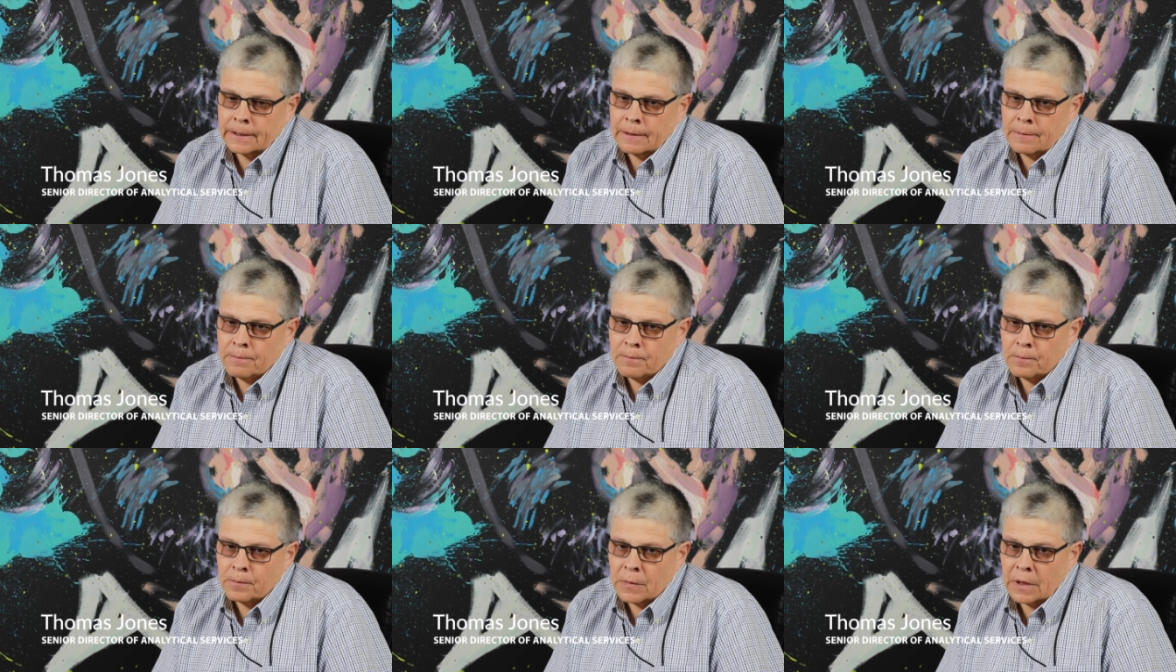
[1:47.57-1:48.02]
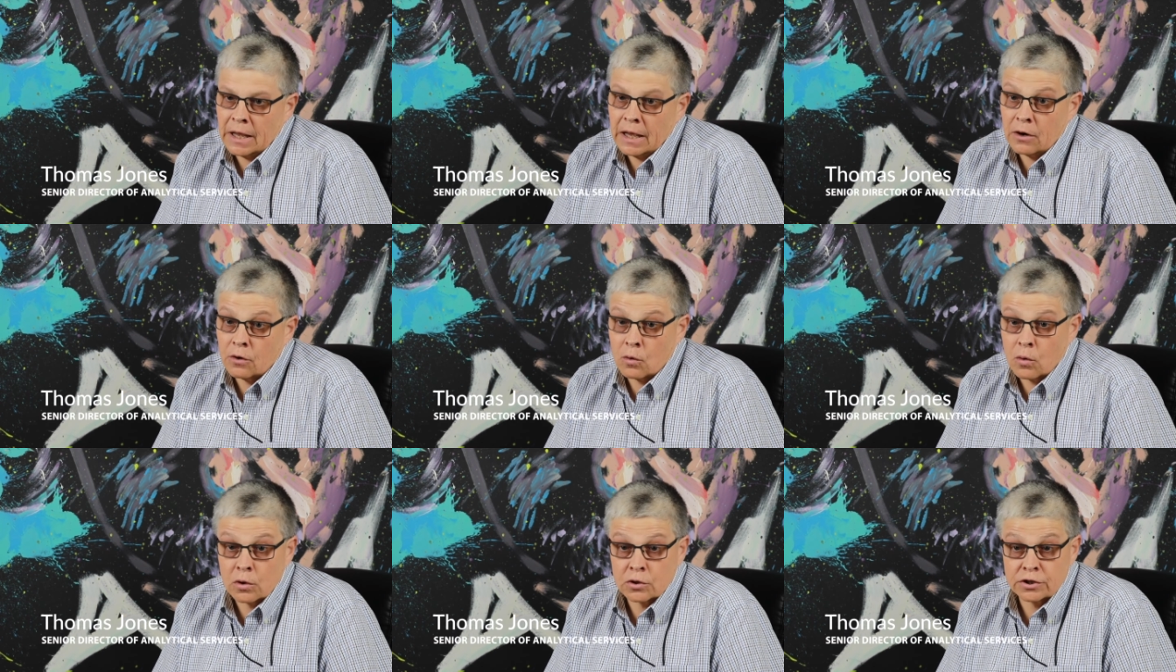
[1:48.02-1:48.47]
Um,
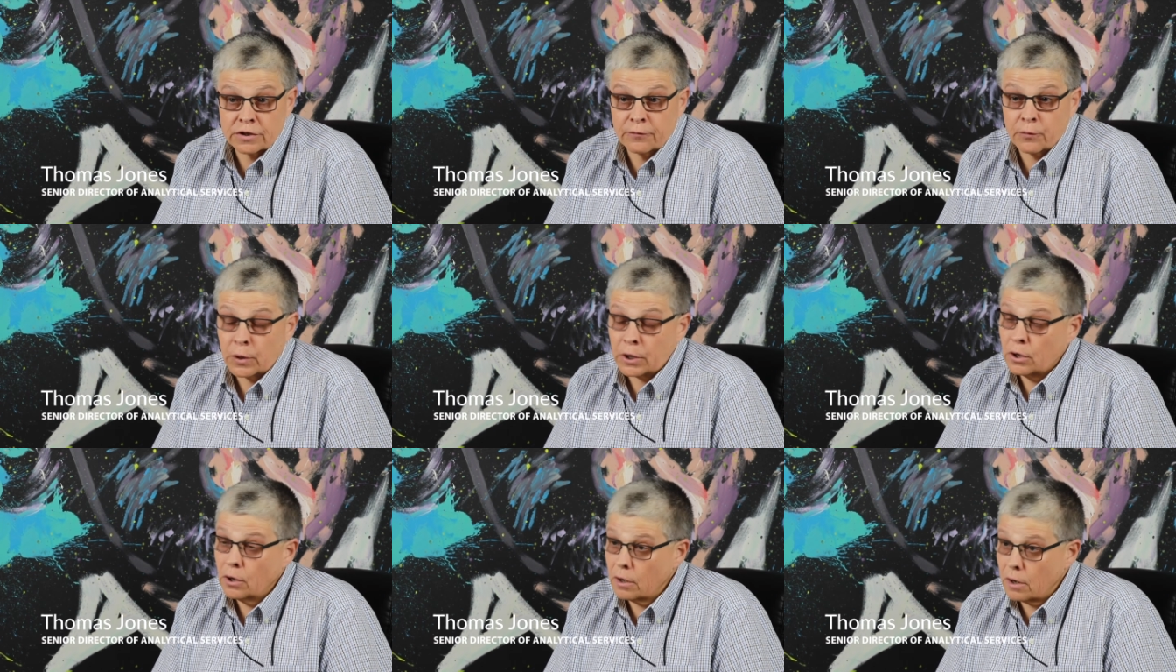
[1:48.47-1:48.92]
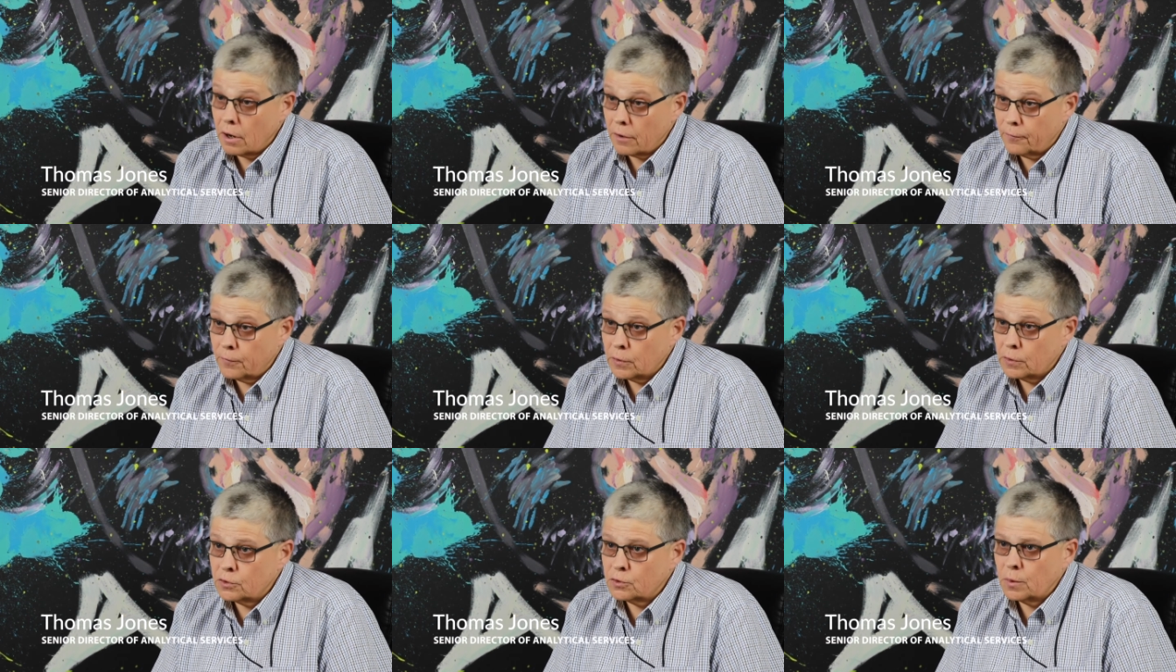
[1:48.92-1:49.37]
and of course, if we cook
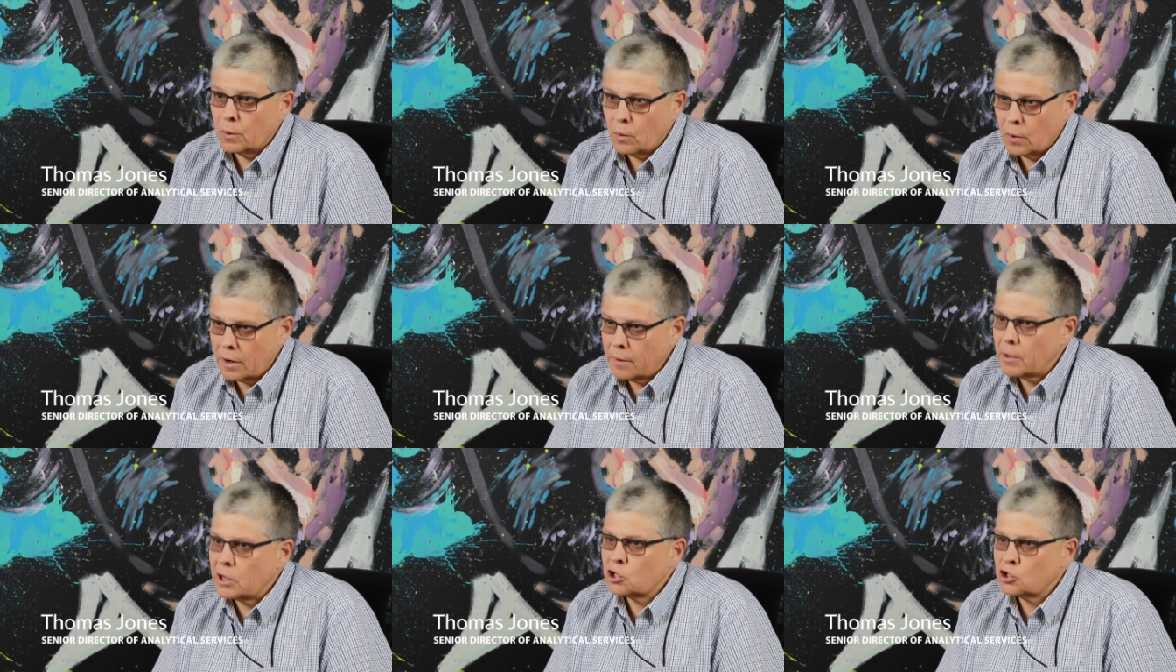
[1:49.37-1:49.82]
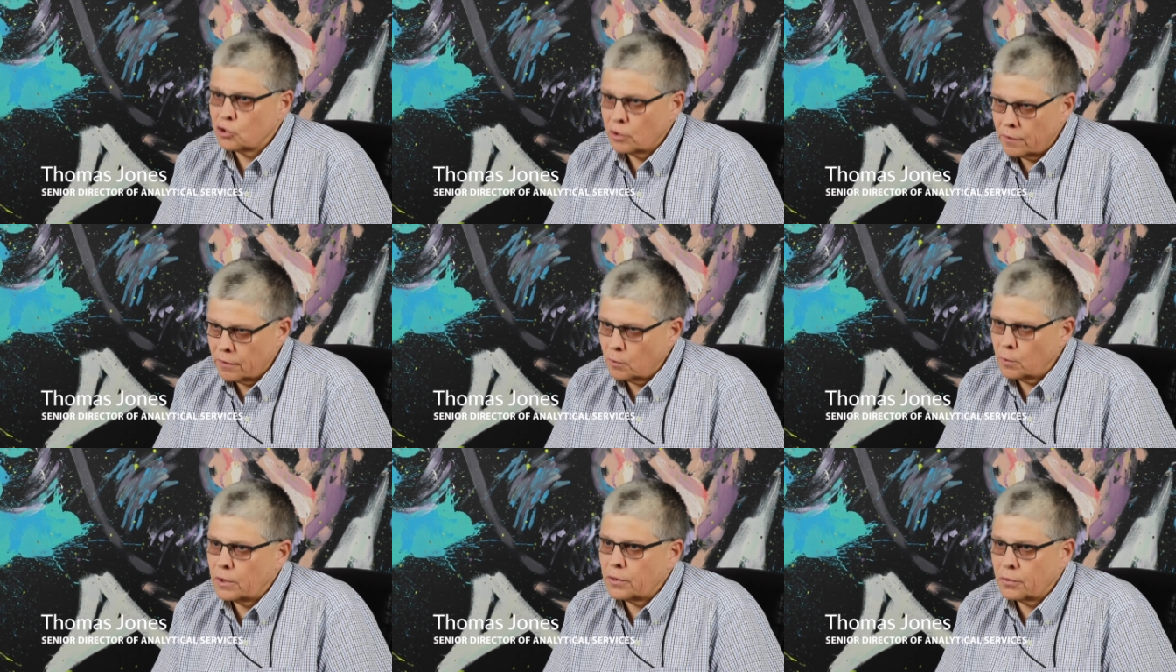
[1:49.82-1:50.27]
our foods, we want to make
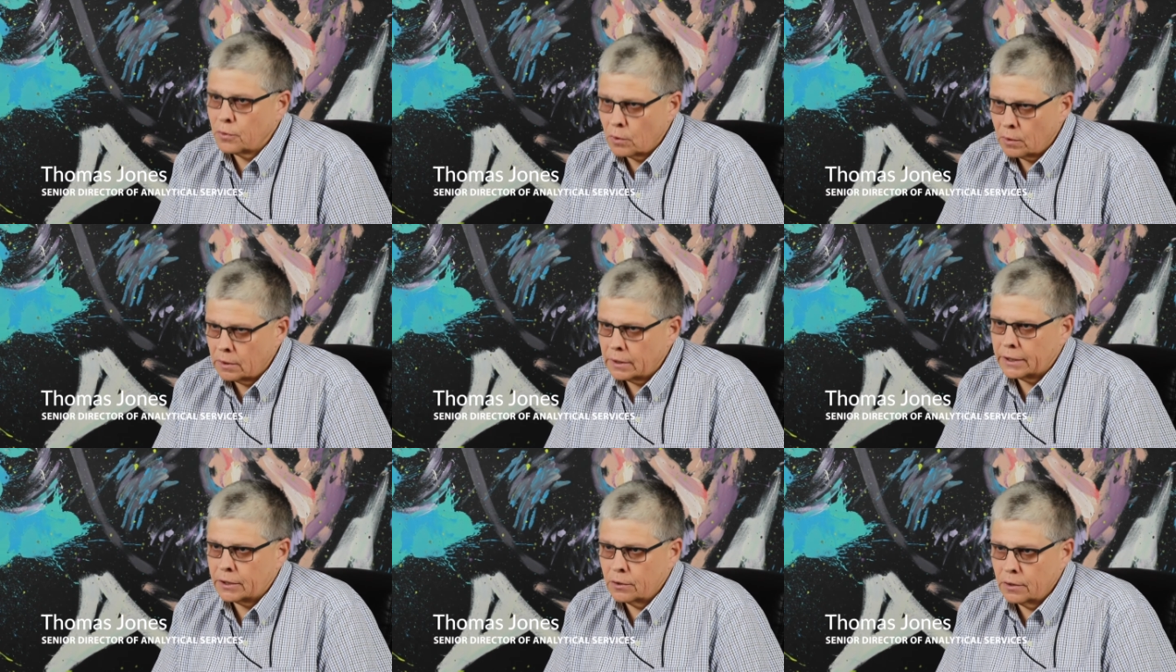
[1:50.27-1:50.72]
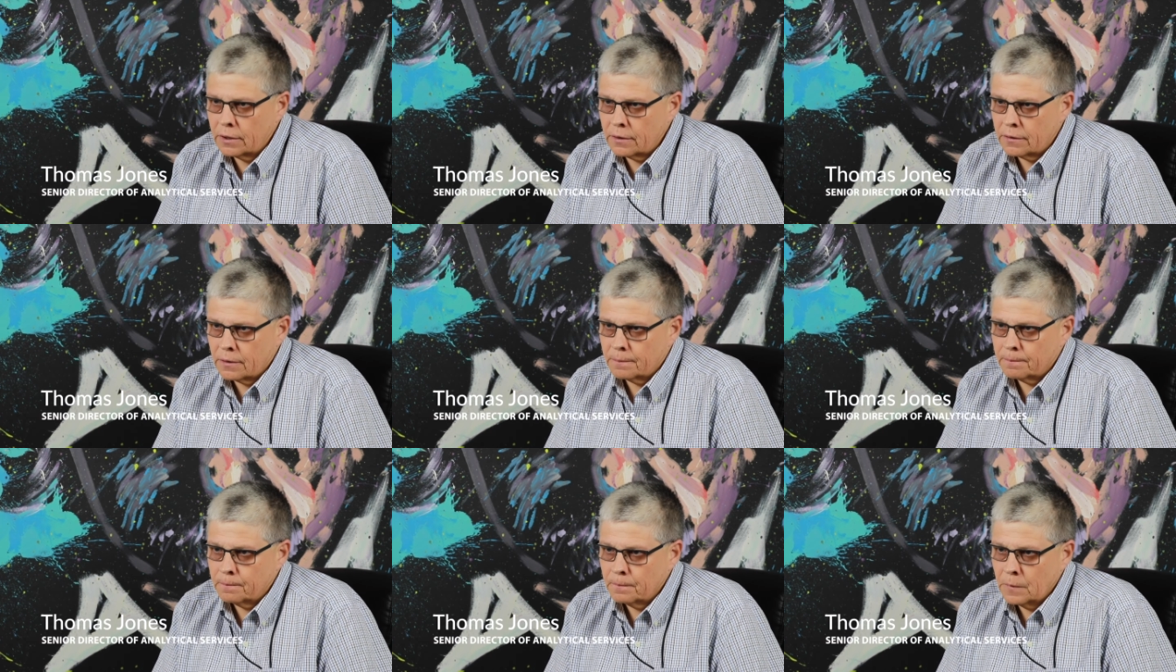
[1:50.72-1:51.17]
sure that we thoroughly cook
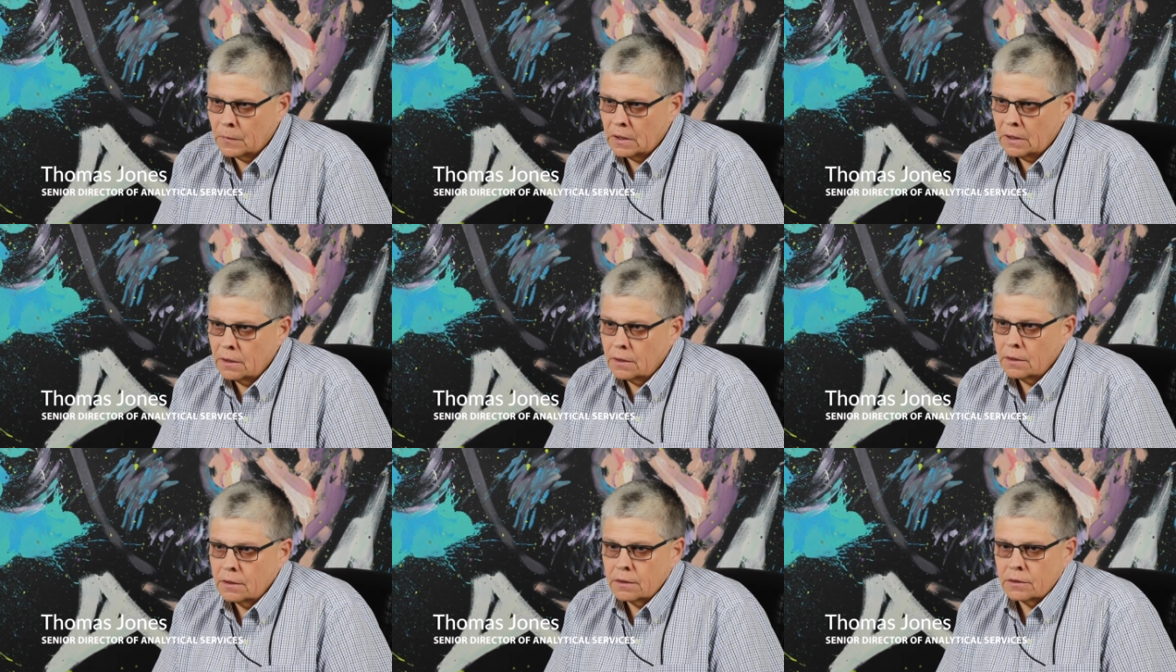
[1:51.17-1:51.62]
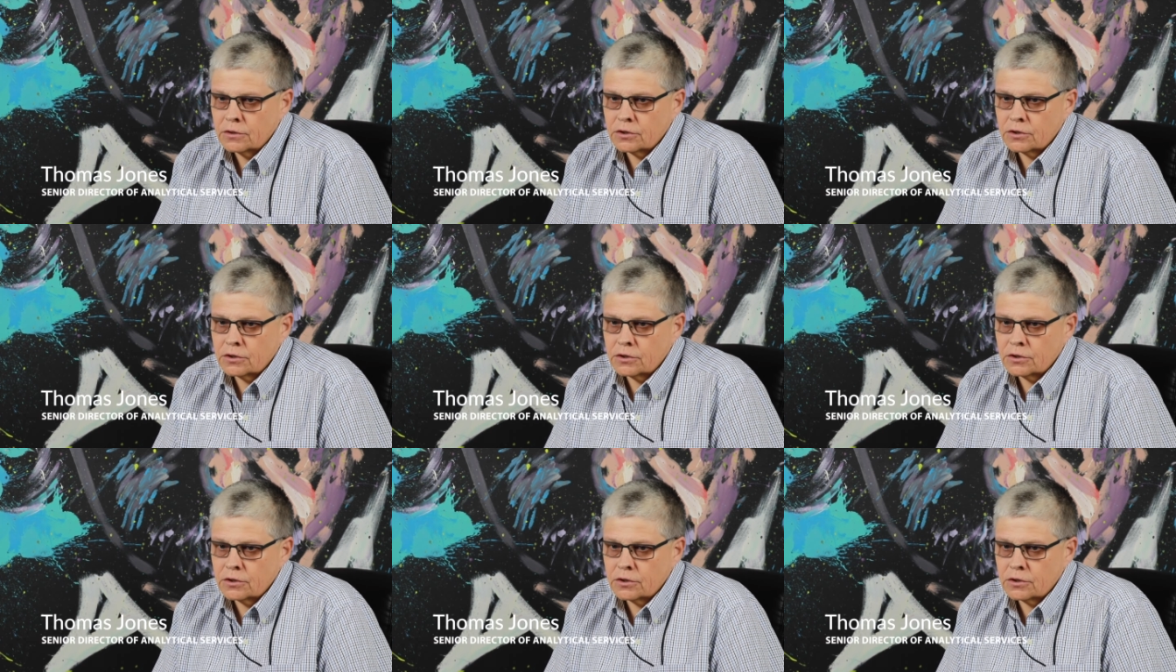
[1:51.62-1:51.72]
them.